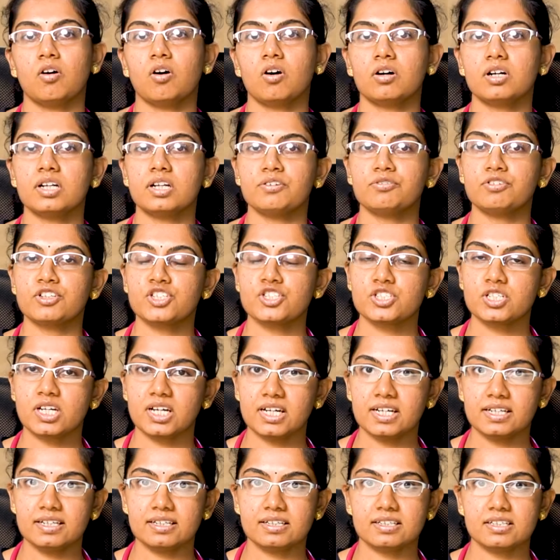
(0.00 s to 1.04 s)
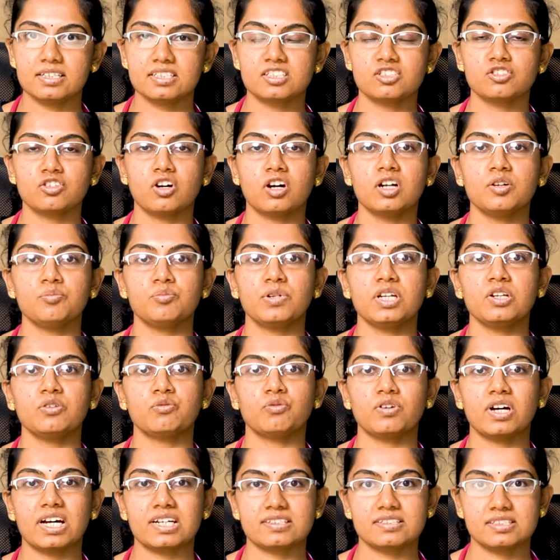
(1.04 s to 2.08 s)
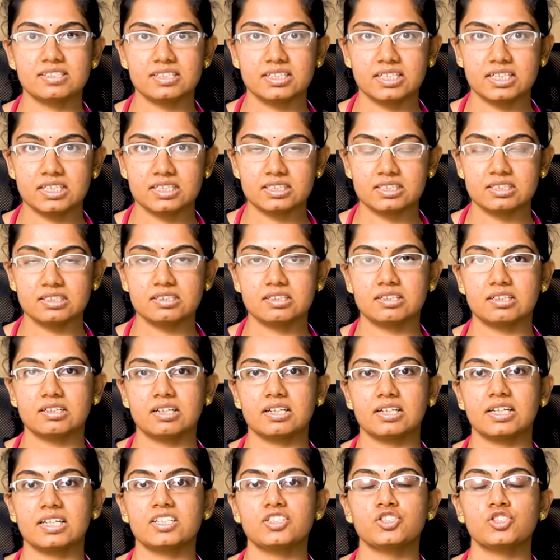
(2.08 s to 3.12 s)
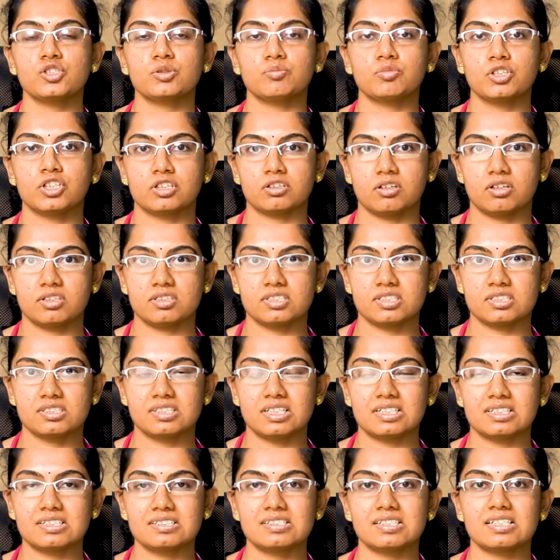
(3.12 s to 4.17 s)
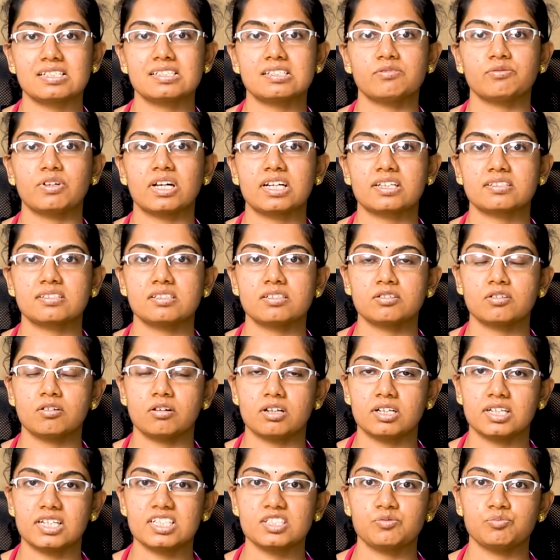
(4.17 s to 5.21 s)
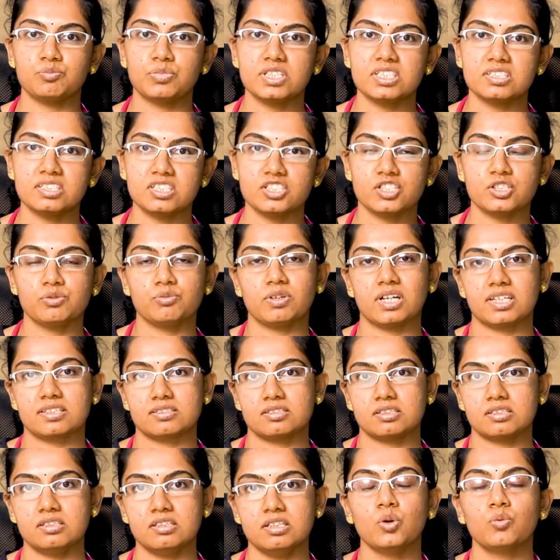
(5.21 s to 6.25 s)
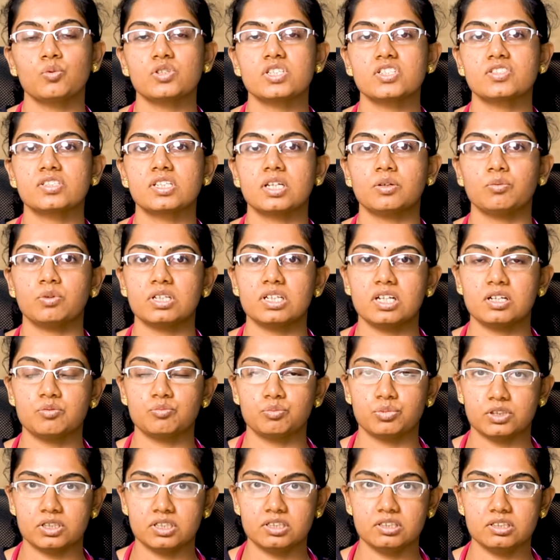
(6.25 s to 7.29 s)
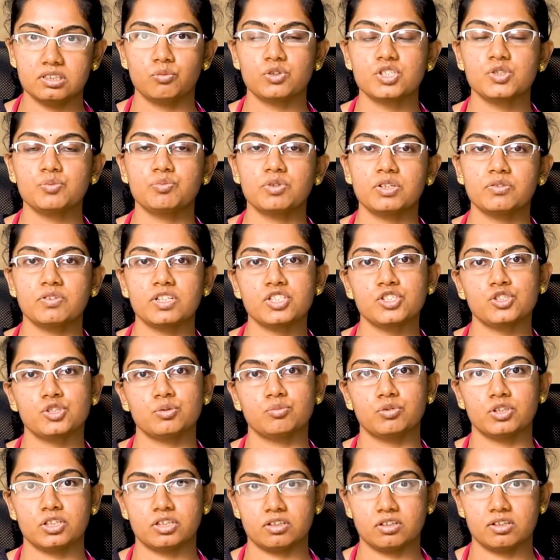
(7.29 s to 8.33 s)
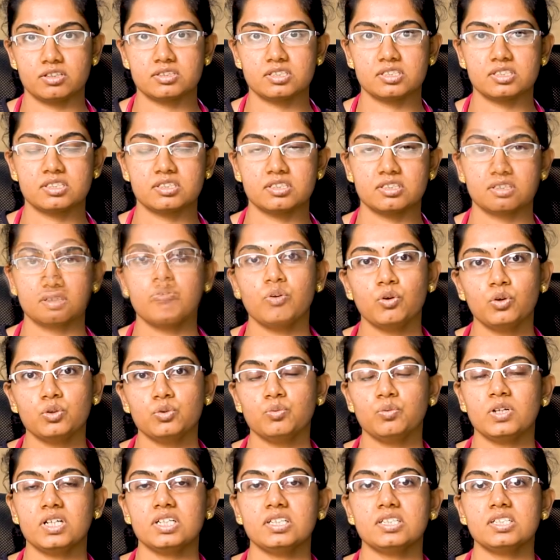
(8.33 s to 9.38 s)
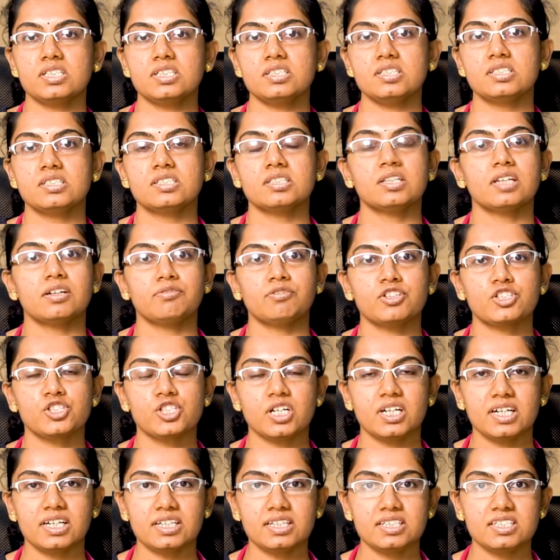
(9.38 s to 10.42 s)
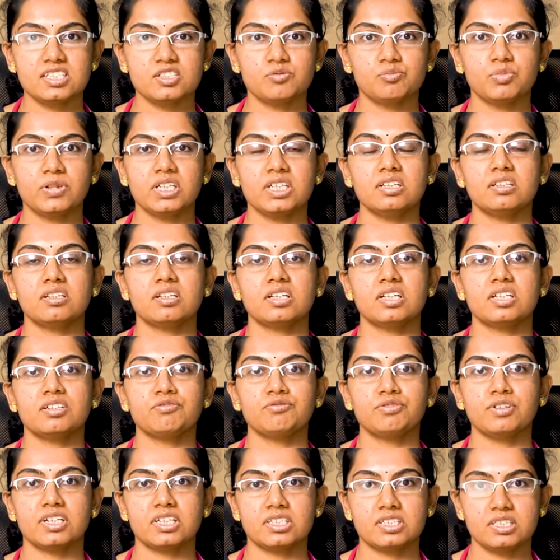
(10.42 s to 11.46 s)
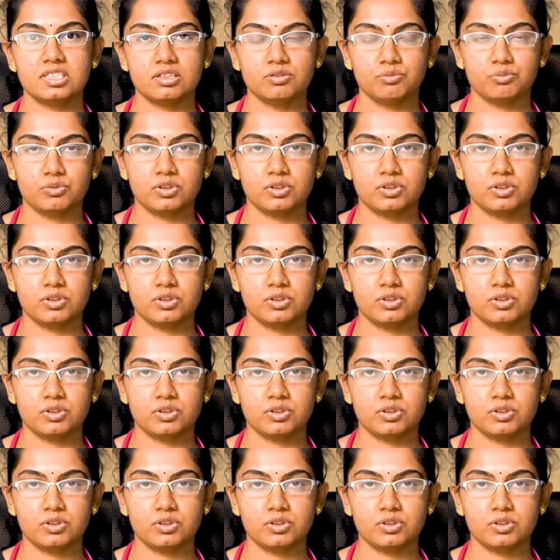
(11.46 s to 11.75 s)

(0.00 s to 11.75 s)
or if a child is not being vaccinated against tuberculosis, that is, there's a vaccine called as BCG vaccine, which is given at birth, which prevents tuberculosis. Fourth one is if a child has been infected